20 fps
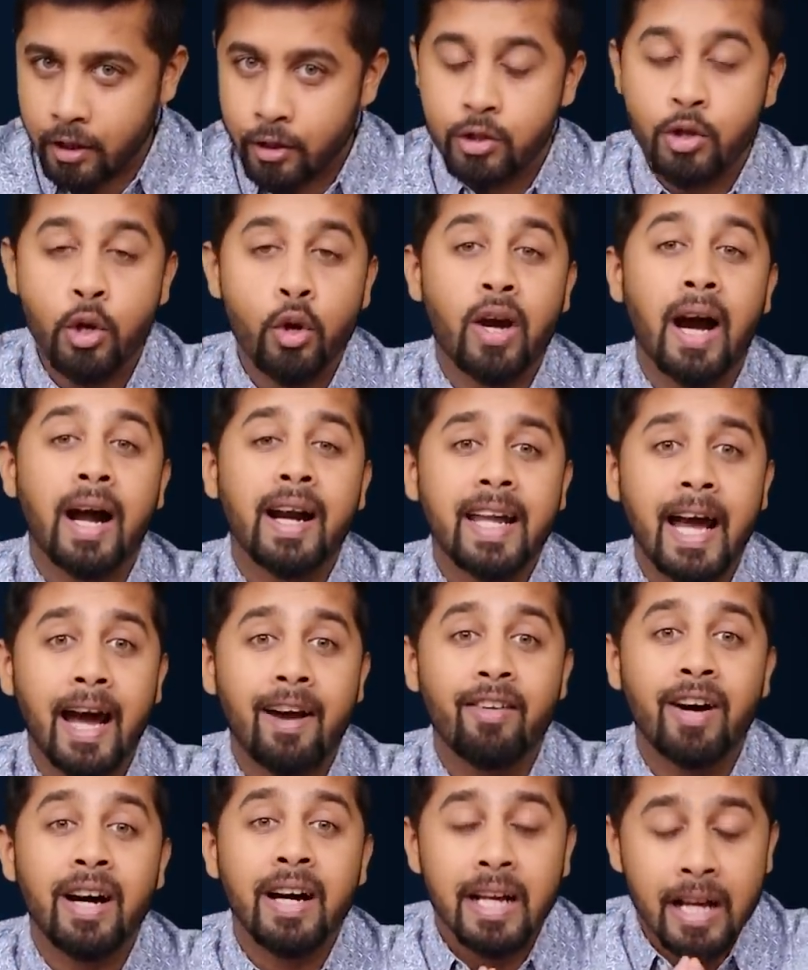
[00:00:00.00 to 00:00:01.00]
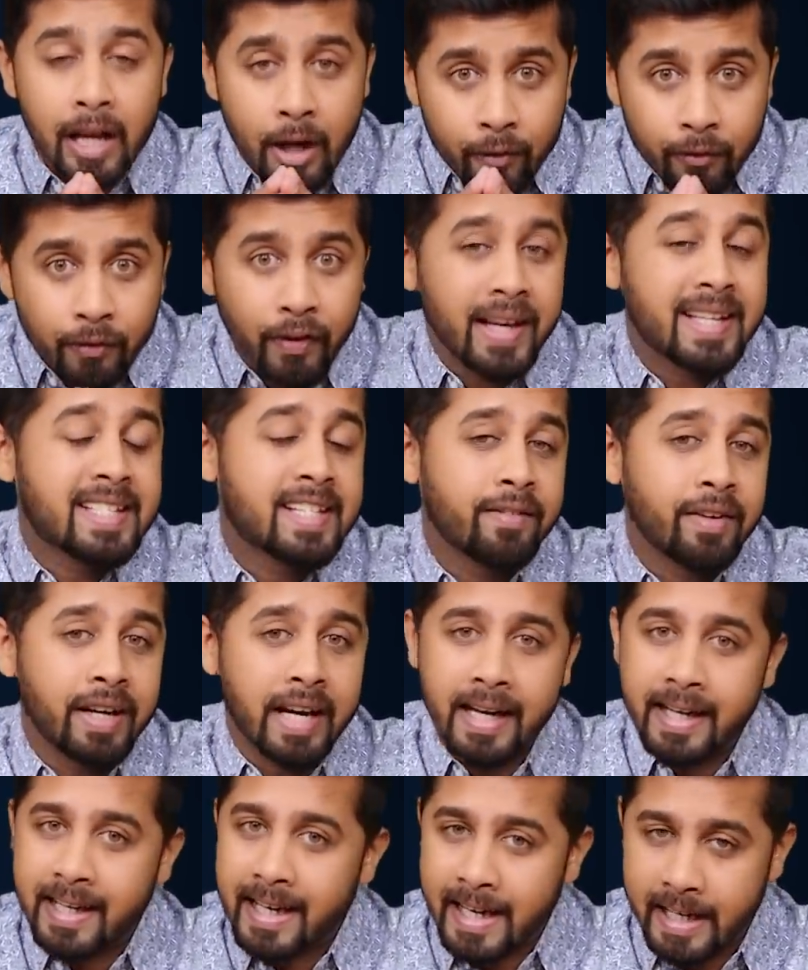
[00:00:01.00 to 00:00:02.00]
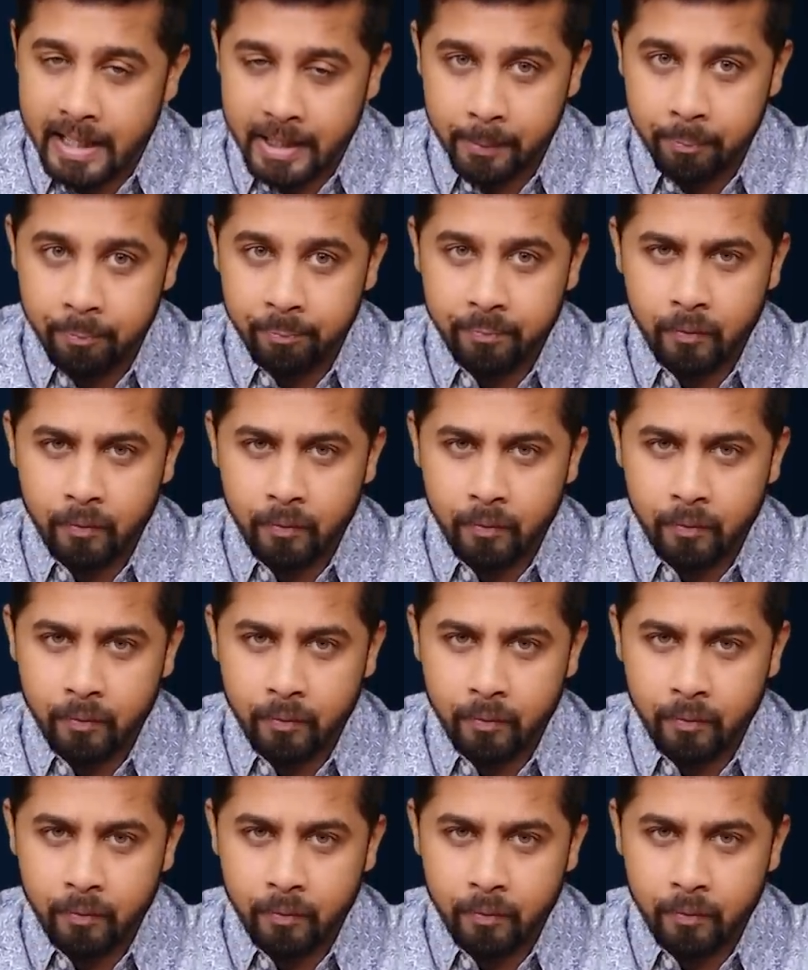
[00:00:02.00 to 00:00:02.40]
So you can't have a fixed dividend yield.